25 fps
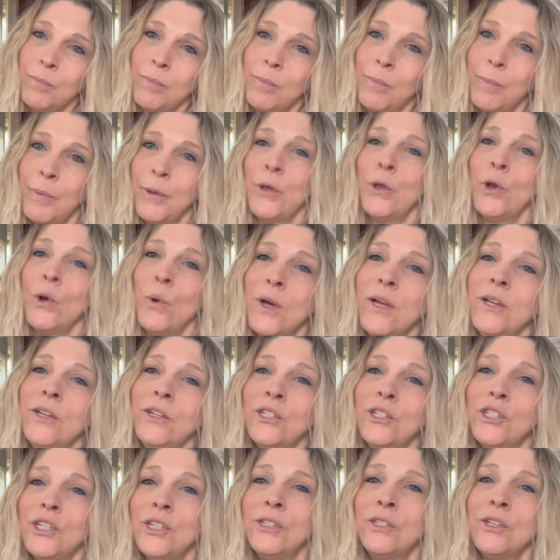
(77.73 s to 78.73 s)
But you know
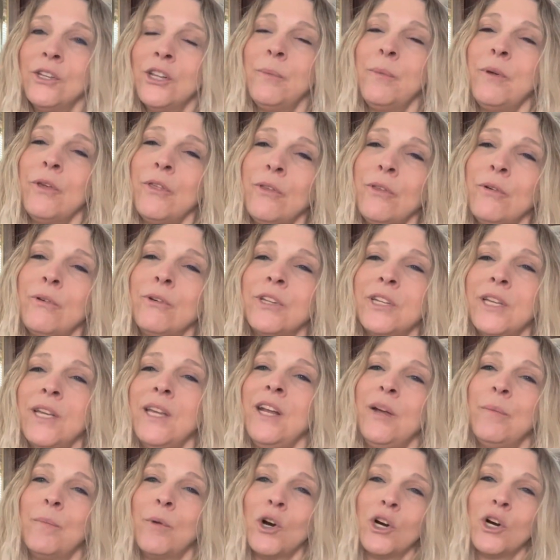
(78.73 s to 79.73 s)
what? She's gonna be 13
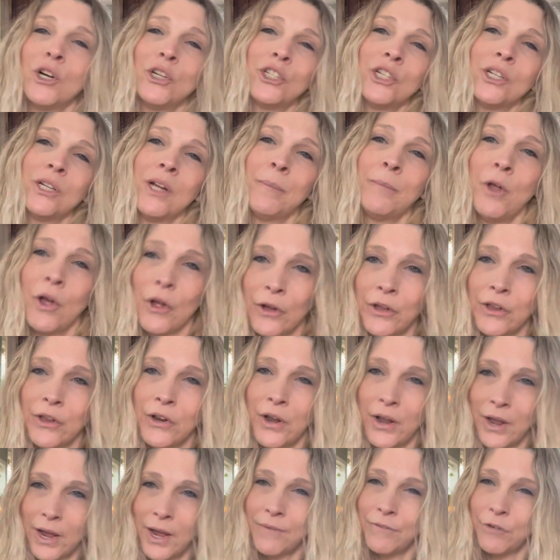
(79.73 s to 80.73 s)
in March and I'm not
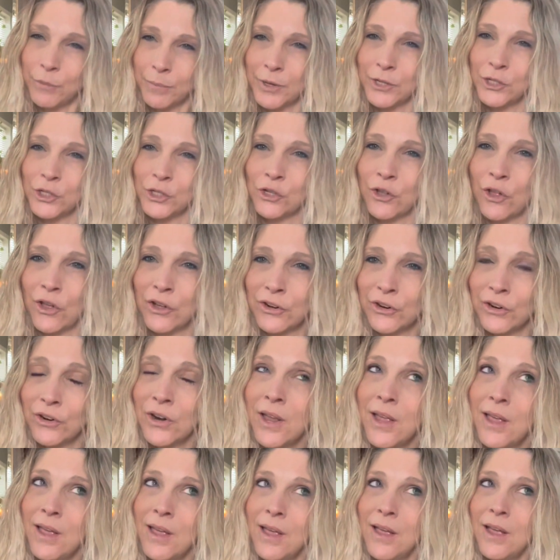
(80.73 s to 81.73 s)
gonna have her much longer.
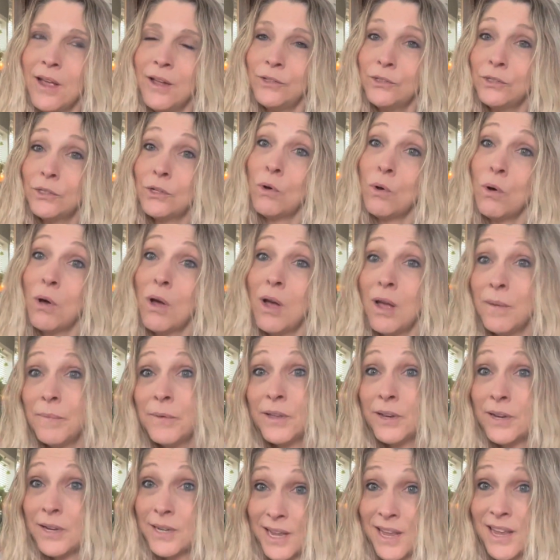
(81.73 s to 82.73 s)
And so I'm
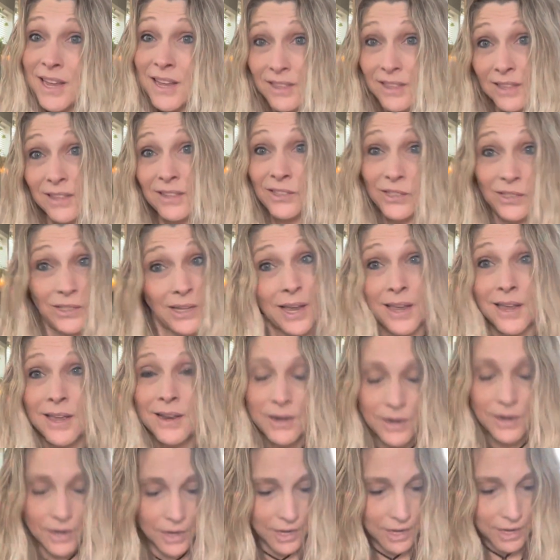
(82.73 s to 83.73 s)
gonna take this
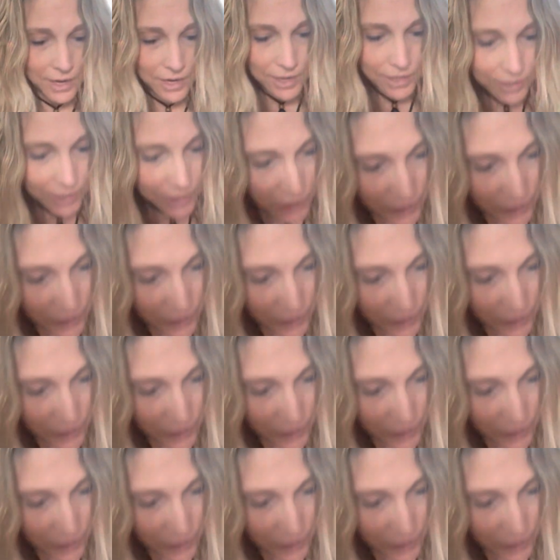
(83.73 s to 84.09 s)
second to